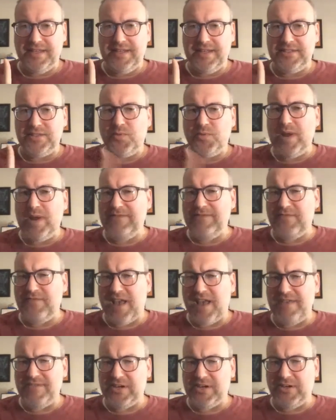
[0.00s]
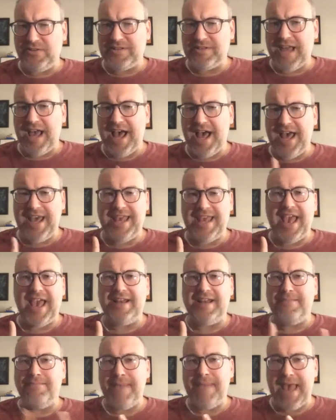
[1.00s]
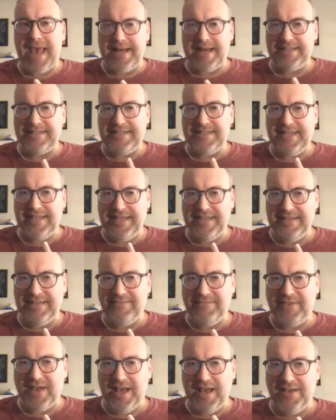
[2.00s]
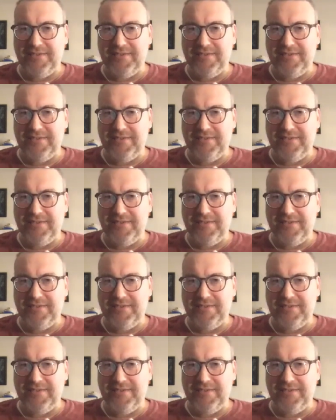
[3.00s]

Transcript: a 25 year old guy and a manatee involved.